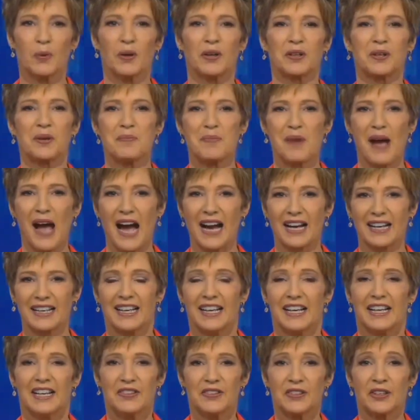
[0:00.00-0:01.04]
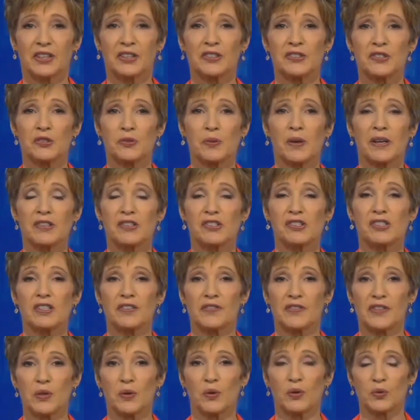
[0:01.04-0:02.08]
Welcome back. In the
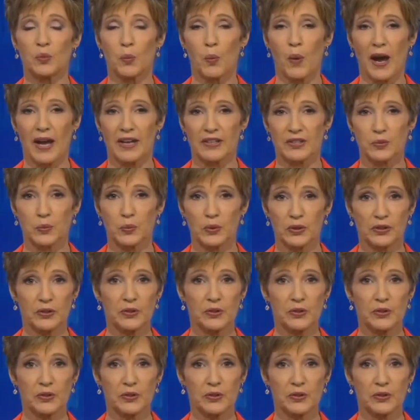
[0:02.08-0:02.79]
construction of the Old West,